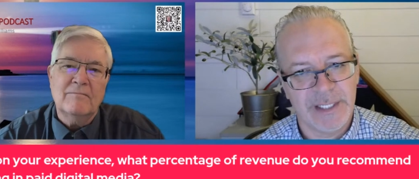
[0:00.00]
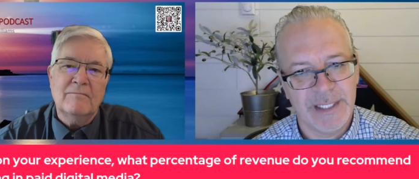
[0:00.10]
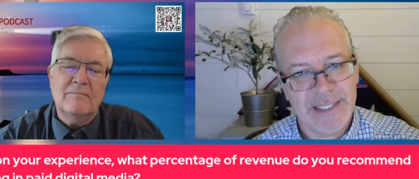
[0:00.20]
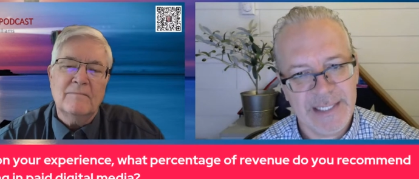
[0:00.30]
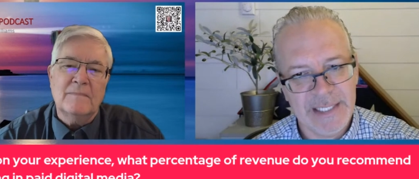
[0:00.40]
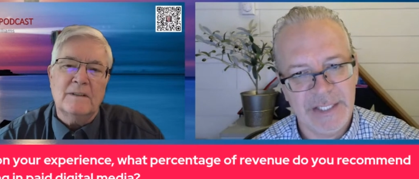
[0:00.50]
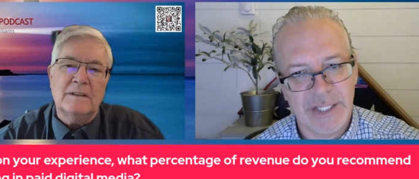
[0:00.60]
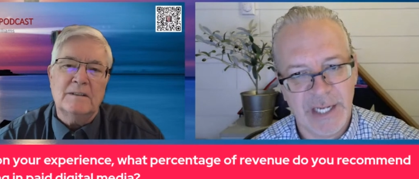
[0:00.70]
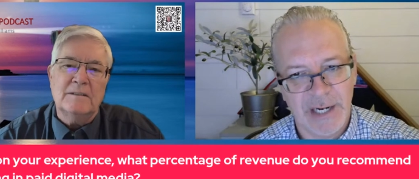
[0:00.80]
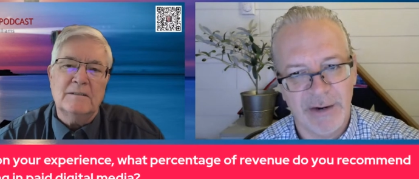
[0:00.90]
Speaker 1: in
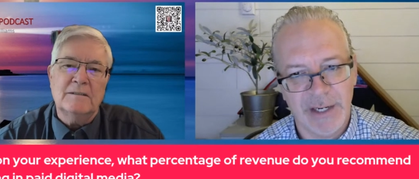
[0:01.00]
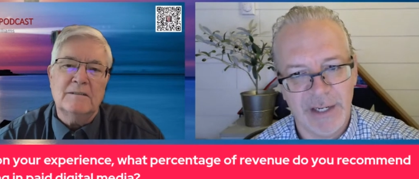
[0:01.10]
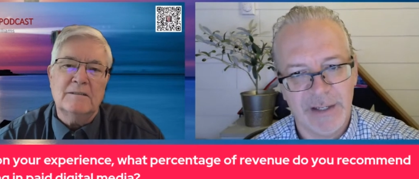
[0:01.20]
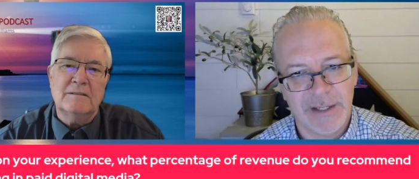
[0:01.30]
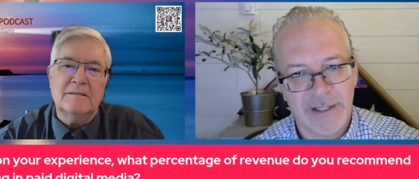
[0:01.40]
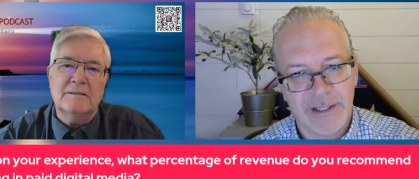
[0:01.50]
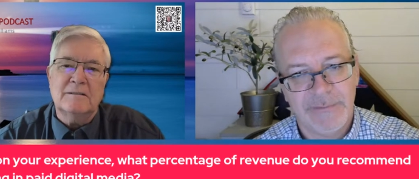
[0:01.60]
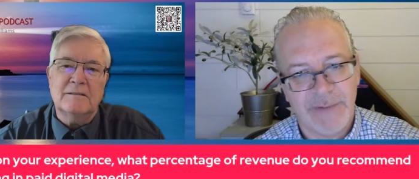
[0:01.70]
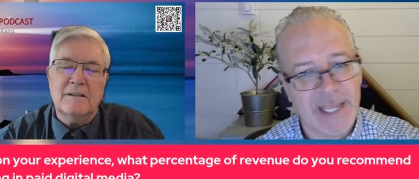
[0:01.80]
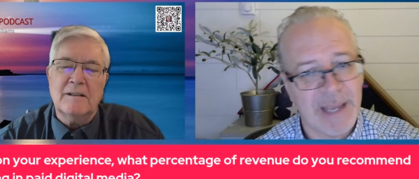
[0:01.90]
each area.
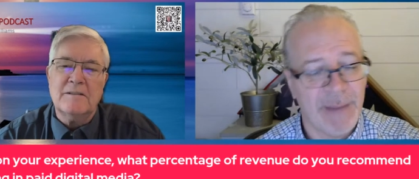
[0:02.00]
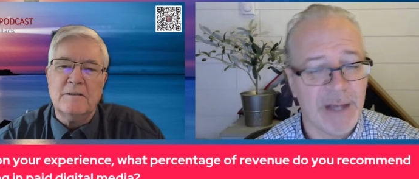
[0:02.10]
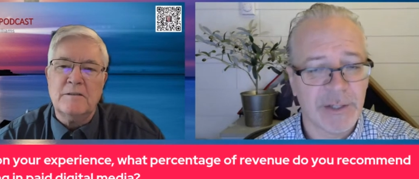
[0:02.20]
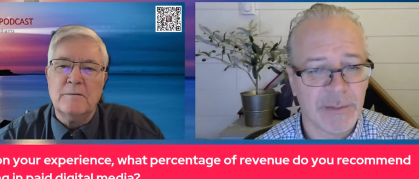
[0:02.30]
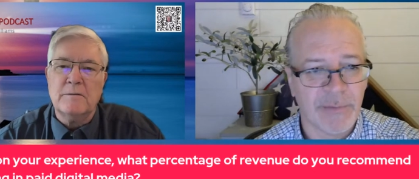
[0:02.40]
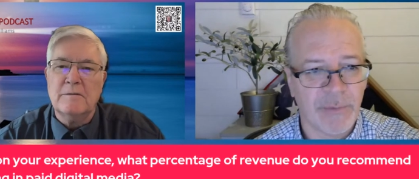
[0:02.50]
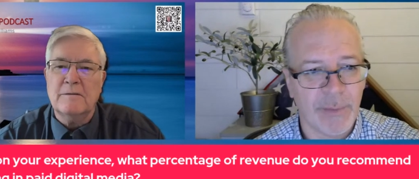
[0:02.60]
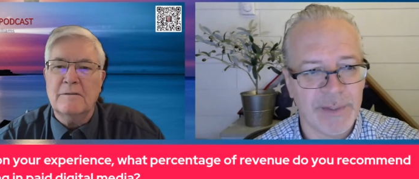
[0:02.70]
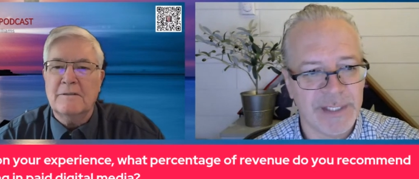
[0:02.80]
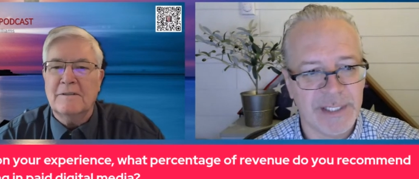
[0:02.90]
If I can't measure the
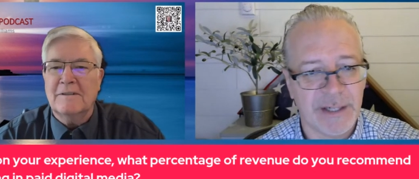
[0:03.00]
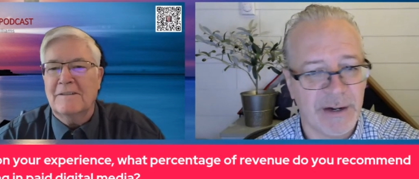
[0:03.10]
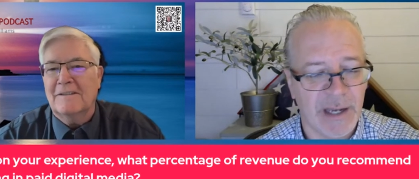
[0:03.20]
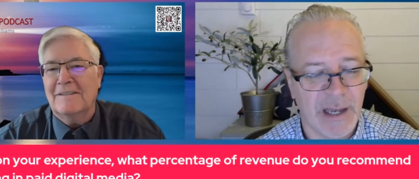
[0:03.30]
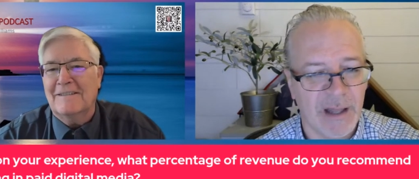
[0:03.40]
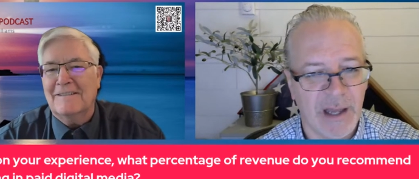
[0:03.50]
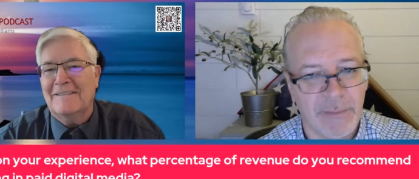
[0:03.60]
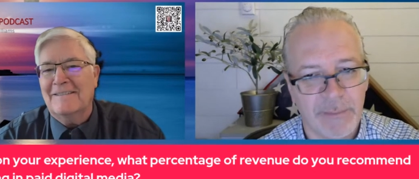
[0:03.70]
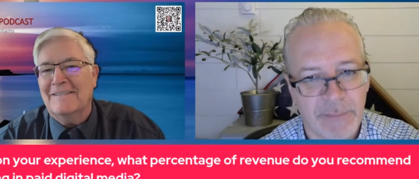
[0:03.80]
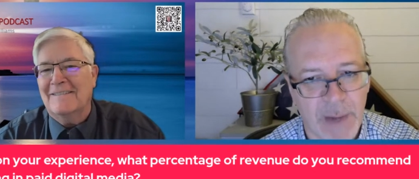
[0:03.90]
performance in each area, I'll,
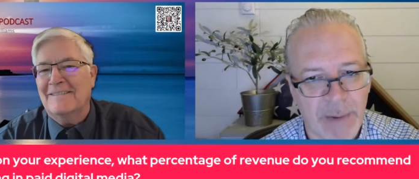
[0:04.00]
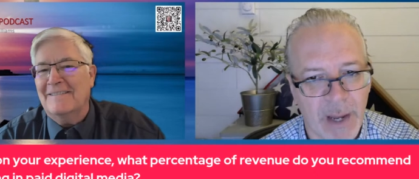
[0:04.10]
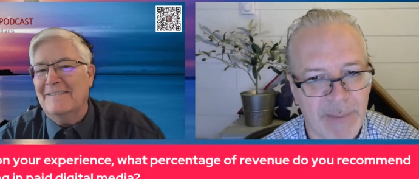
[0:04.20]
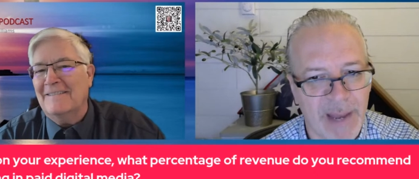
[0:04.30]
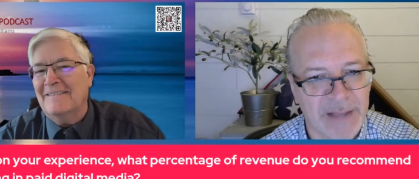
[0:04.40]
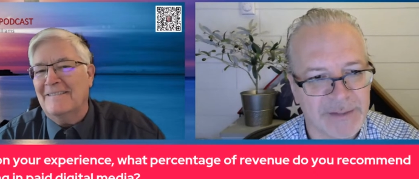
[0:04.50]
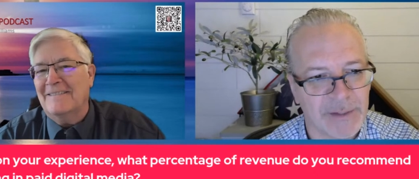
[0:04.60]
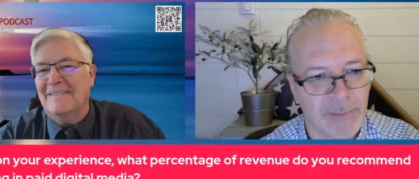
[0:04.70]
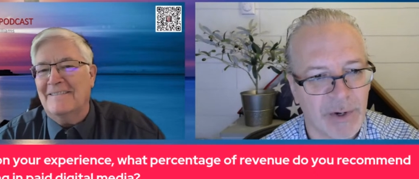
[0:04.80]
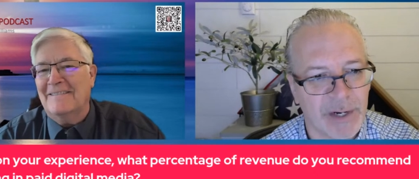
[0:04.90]
I'll, I'll probably pass on
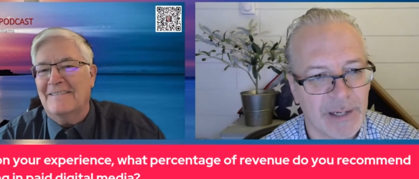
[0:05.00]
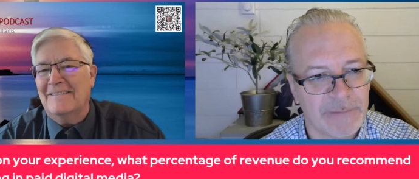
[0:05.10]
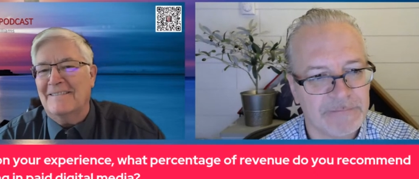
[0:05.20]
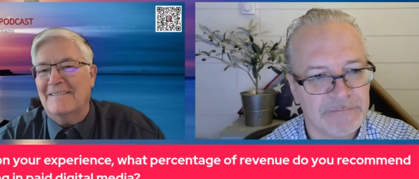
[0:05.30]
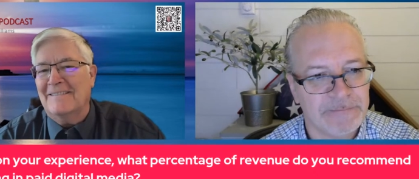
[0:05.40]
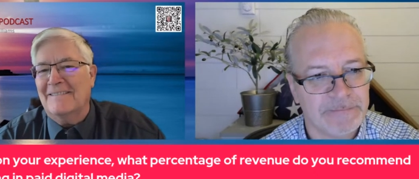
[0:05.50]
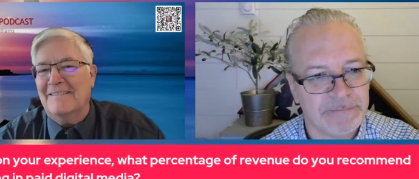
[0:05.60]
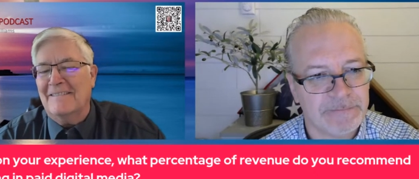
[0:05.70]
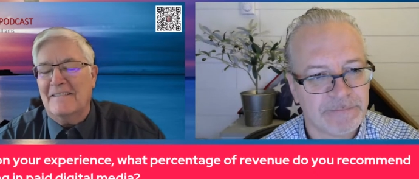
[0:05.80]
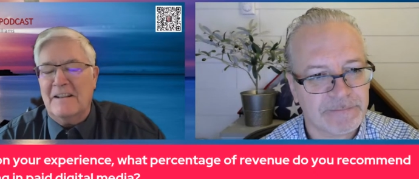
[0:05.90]
the marketing.
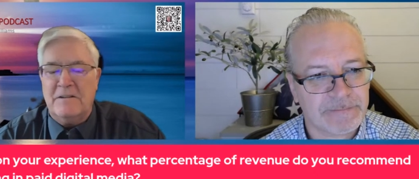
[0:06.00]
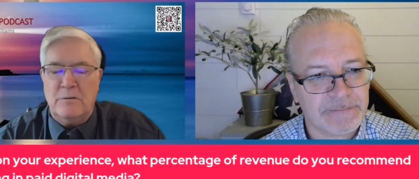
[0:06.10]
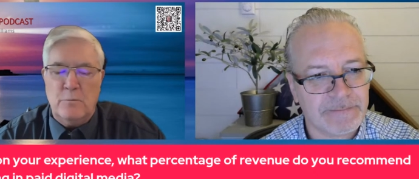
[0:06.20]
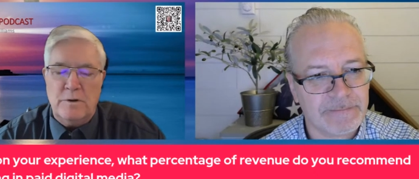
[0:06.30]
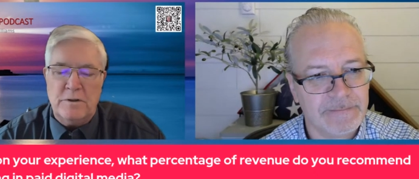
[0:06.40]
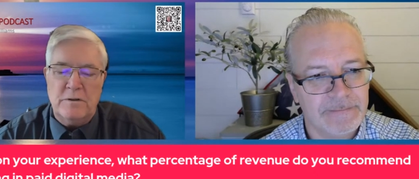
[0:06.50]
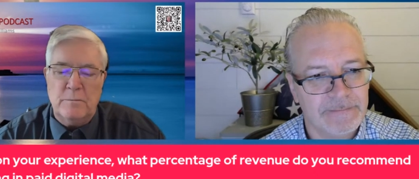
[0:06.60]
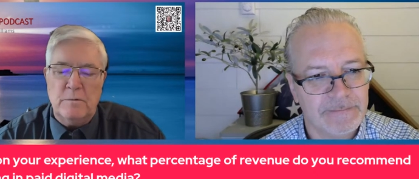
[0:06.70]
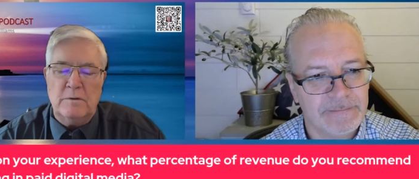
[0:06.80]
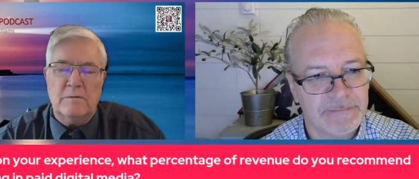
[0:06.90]
Speaker 2: That's the wisdom
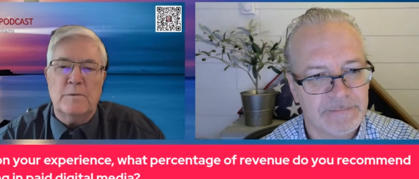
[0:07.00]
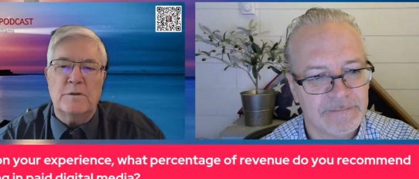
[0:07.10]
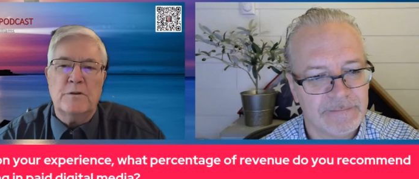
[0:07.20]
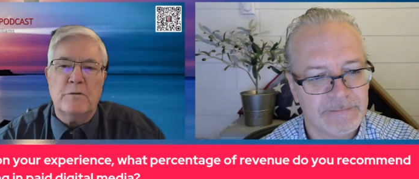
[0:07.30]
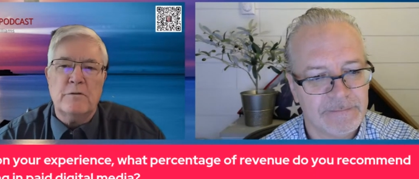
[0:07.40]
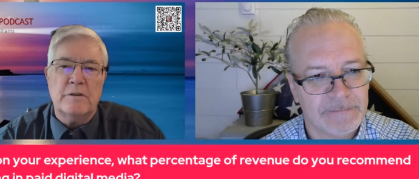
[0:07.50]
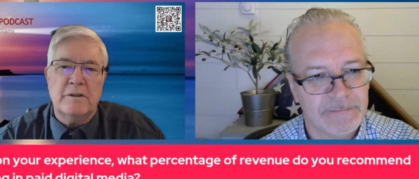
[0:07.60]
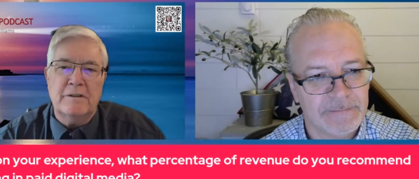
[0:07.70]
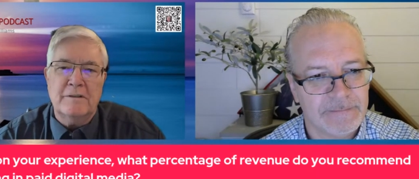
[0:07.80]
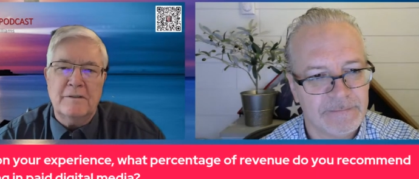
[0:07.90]
of
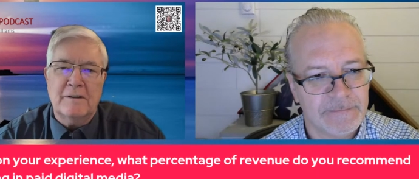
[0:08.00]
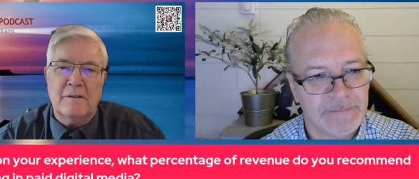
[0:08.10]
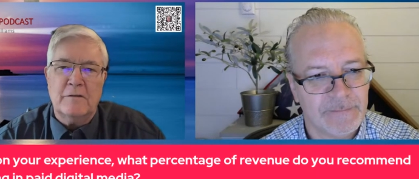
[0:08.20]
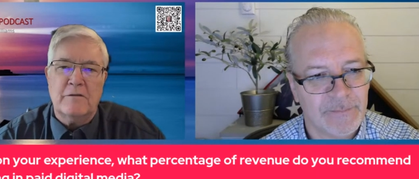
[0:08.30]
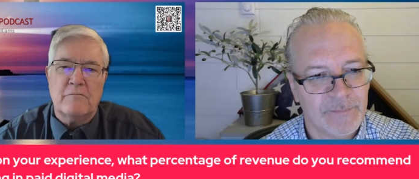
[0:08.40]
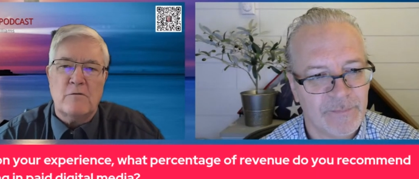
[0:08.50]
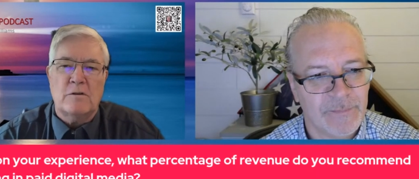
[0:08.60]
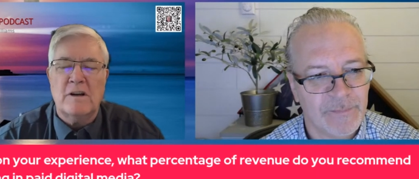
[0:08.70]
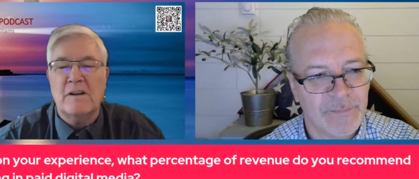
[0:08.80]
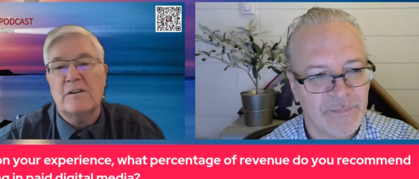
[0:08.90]
maturity, having thrown a
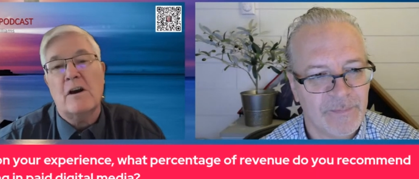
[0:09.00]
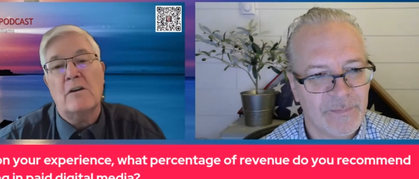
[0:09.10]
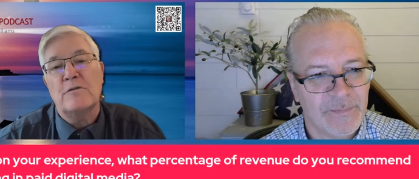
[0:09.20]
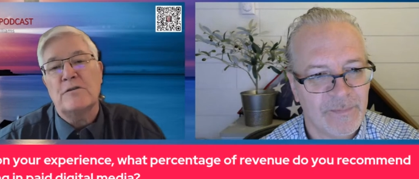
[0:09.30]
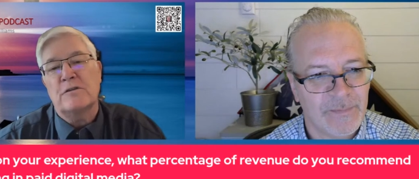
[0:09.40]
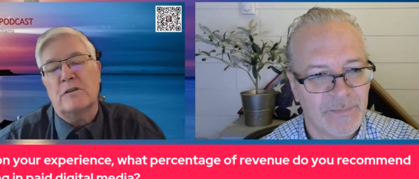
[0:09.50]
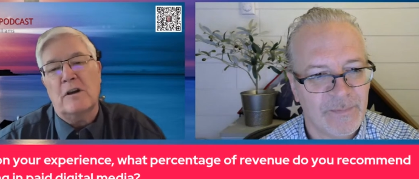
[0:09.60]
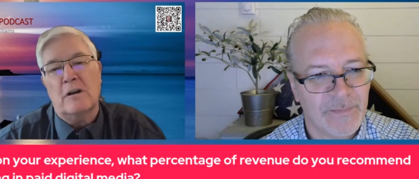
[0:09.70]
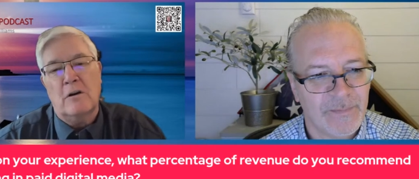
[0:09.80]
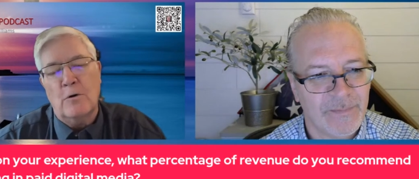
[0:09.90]
lot of dollars into a lot
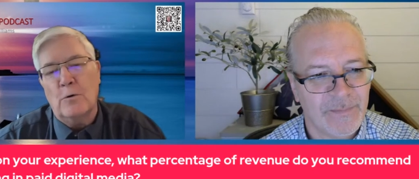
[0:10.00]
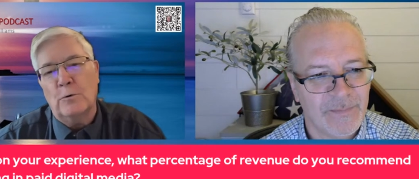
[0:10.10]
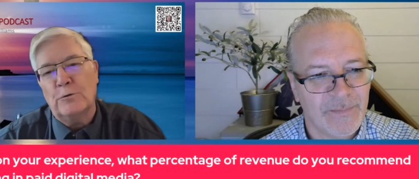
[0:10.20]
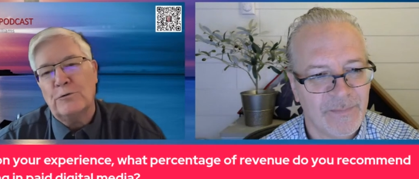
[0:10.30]
of holes.